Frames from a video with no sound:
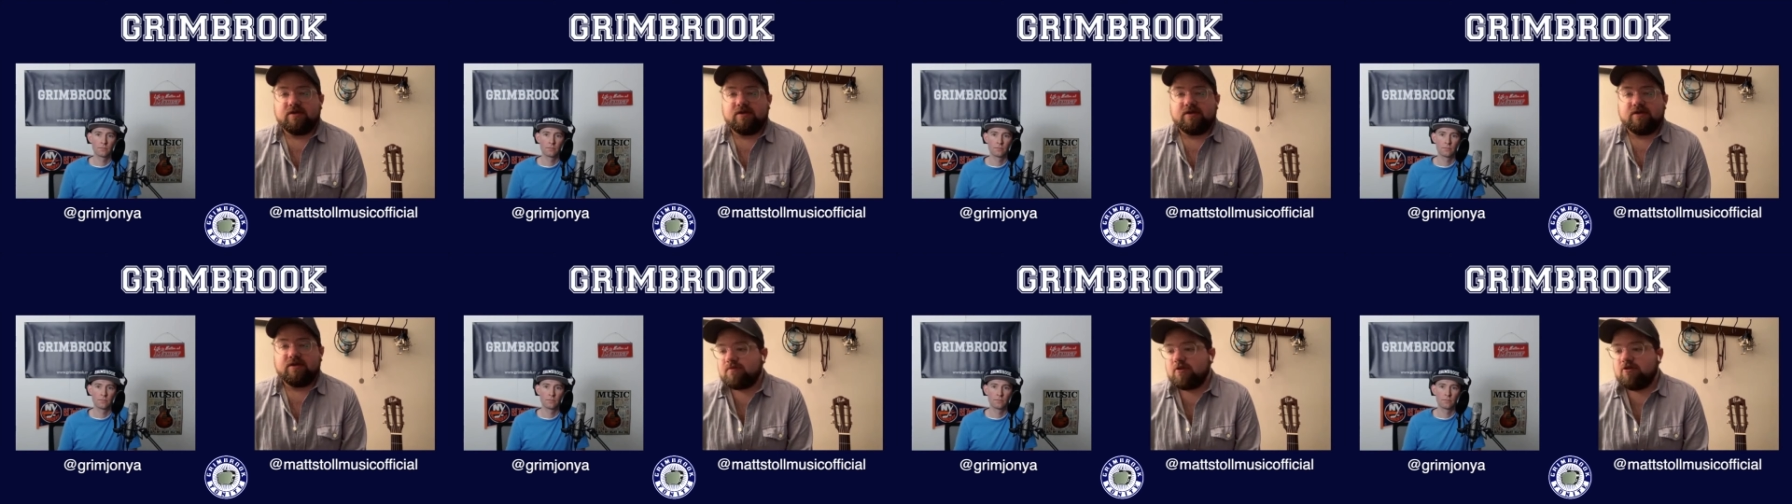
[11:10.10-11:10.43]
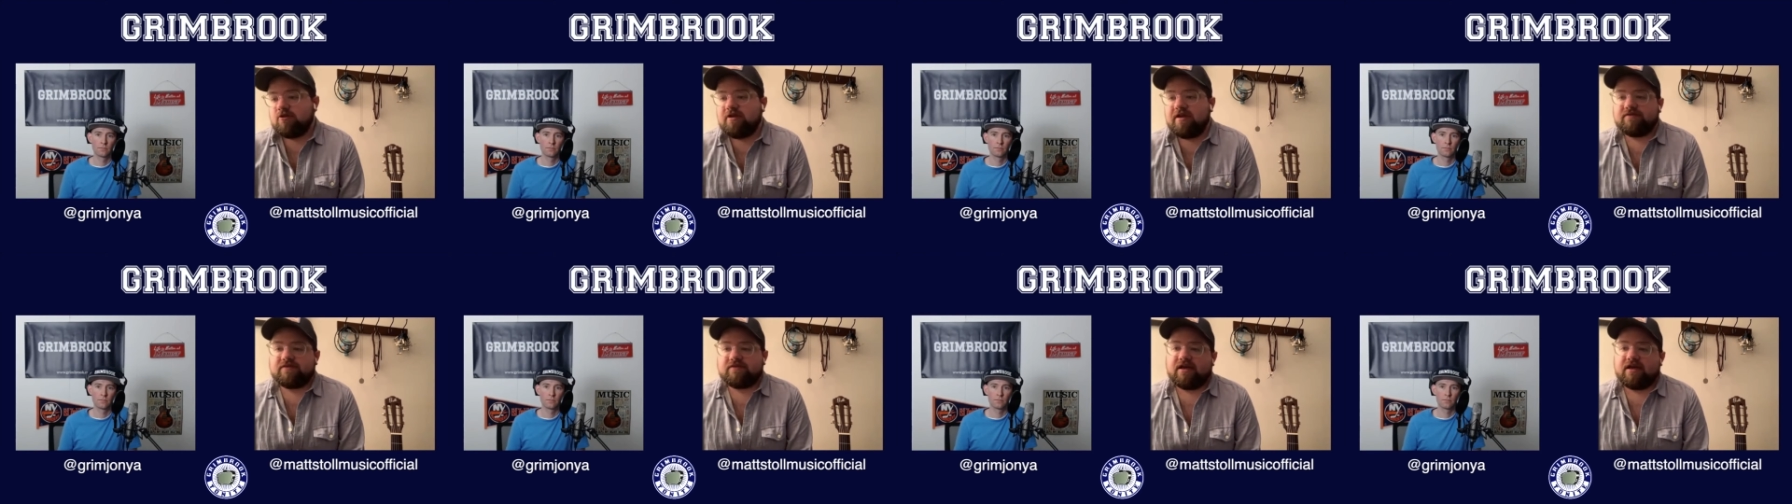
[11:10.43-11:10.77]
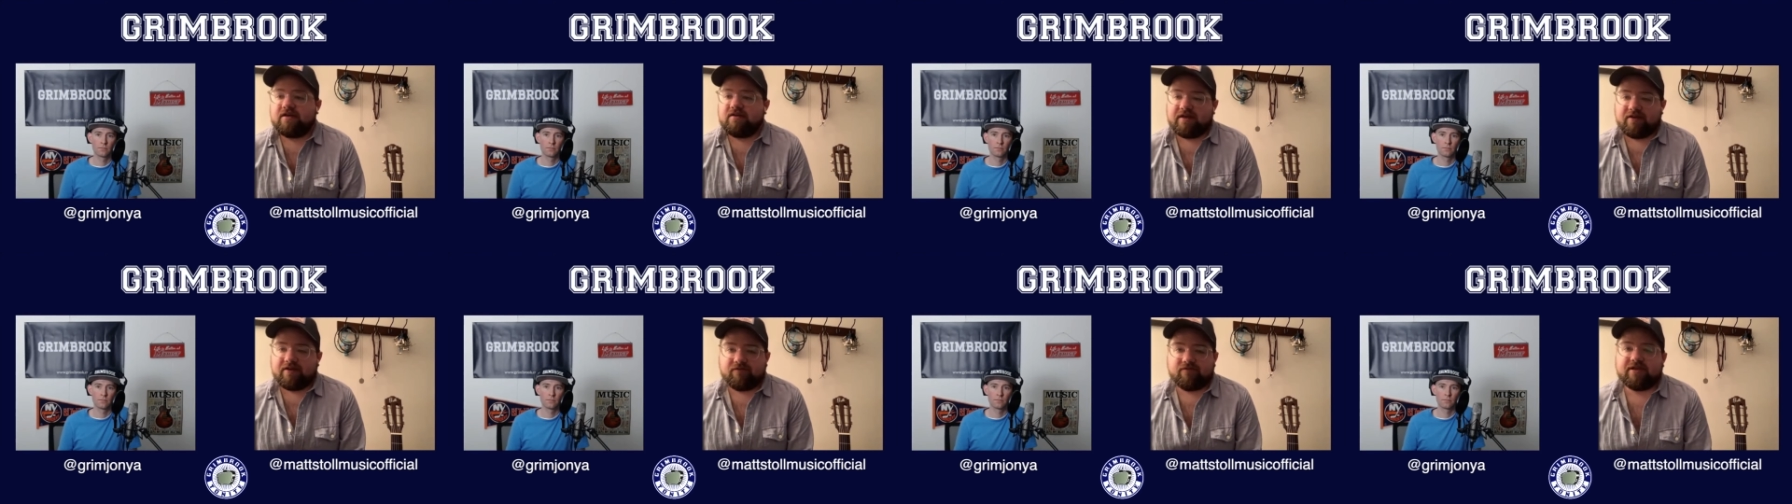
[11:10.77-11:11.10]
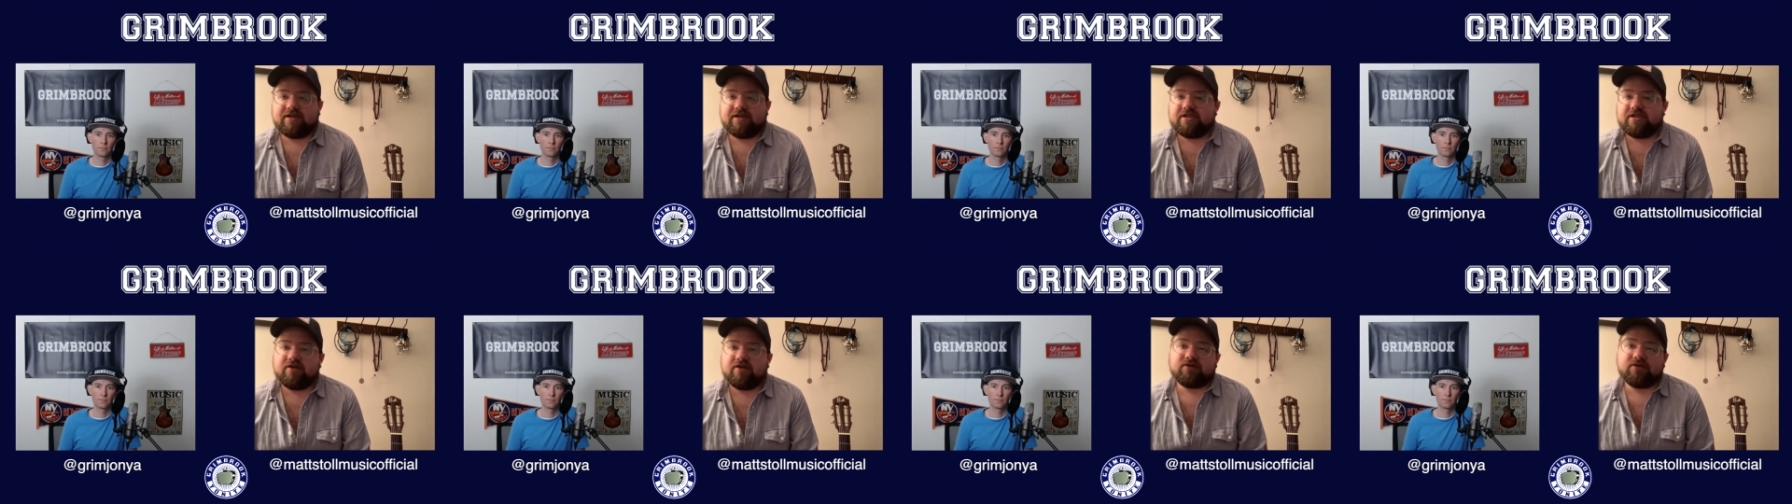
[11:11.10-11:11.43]
We have to kind of like flesh
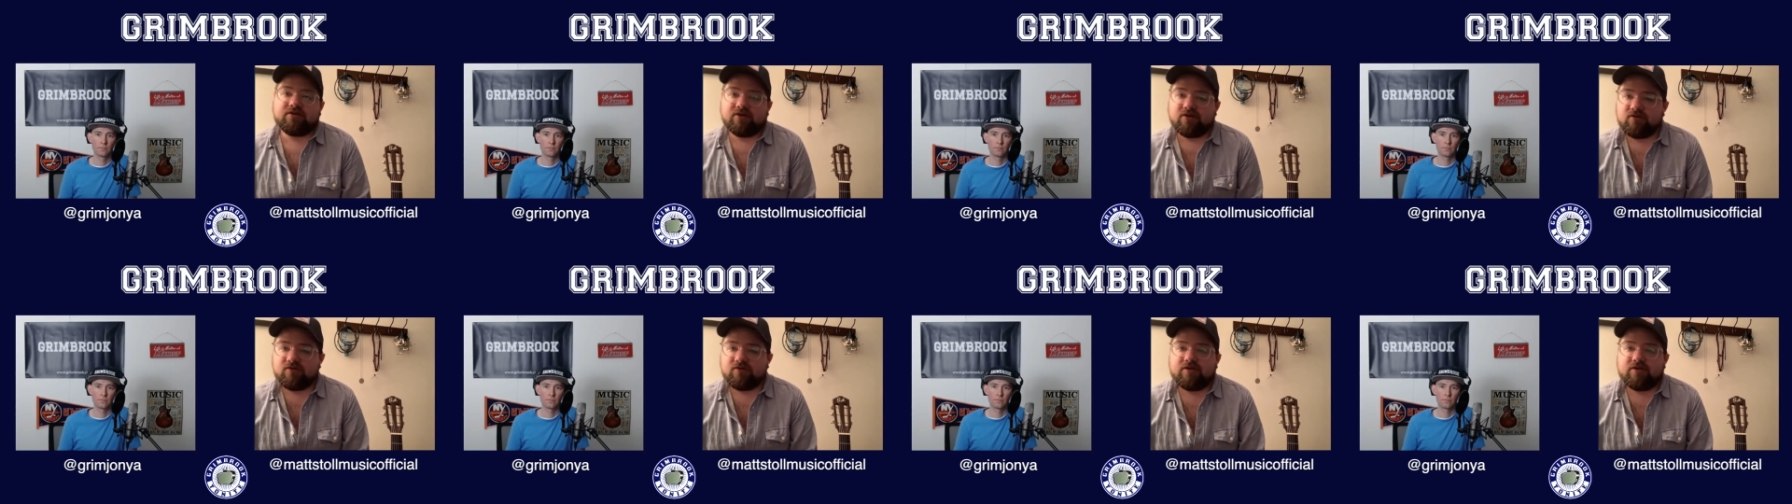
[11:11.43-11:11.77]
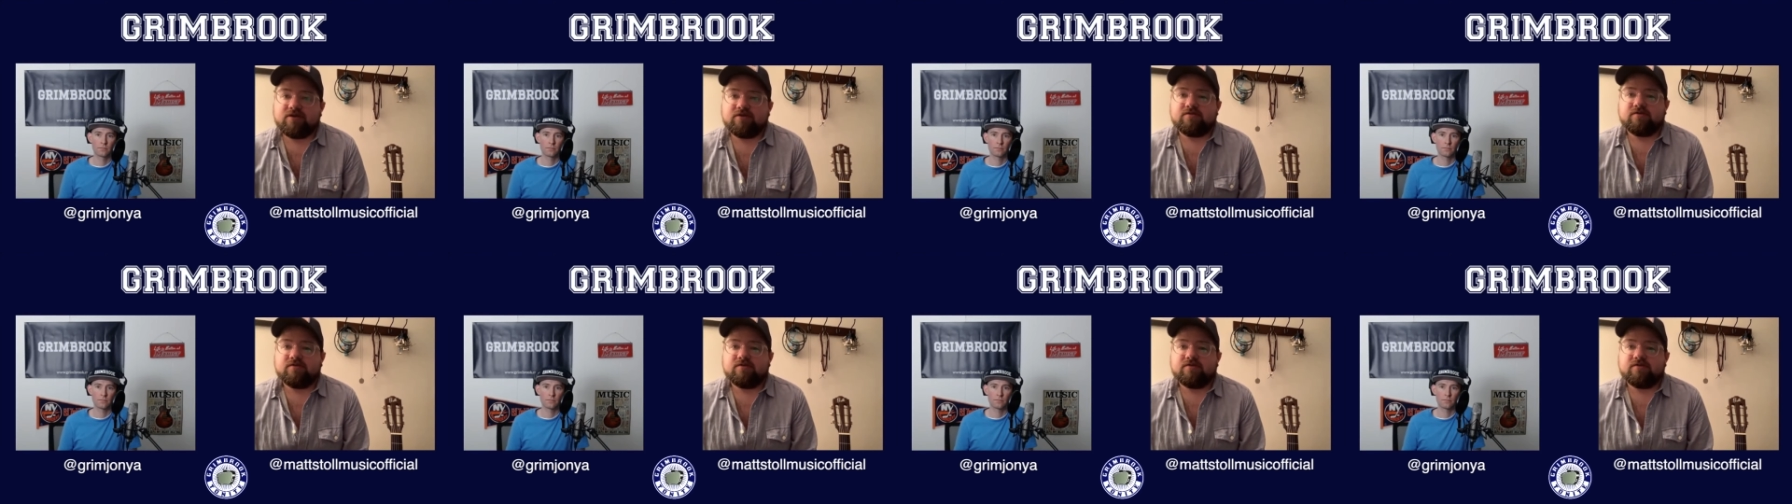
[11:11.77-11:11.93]
out, go over.